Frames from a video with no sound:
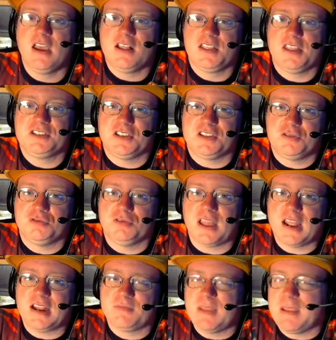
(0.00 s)
things that you
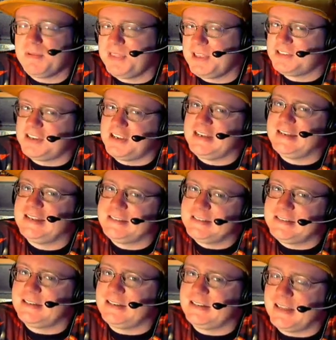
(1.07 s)
liked, maybe things that you
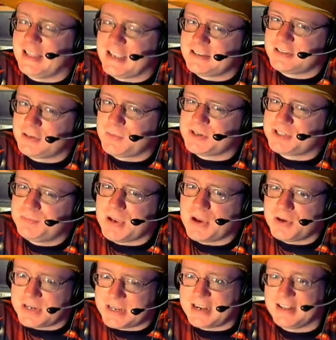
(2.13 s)
didn't like so much
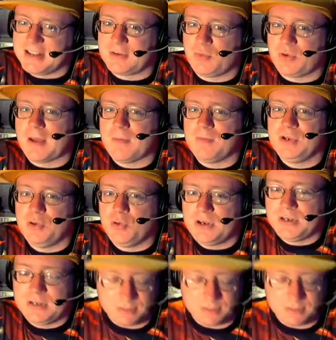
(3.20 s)
about it, kind of like what I'm doing,